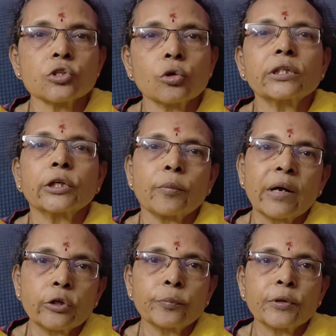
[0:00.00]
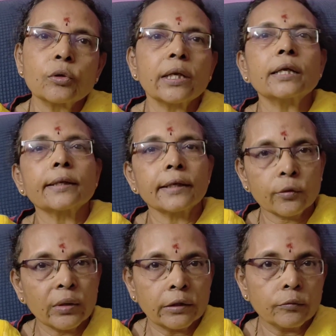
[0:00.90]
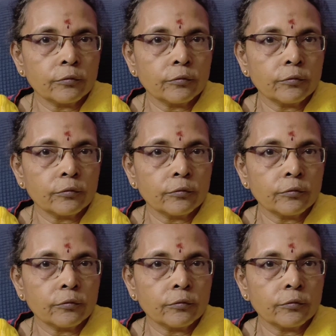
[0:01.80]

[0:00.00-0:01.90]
store the tomato puree in a liquid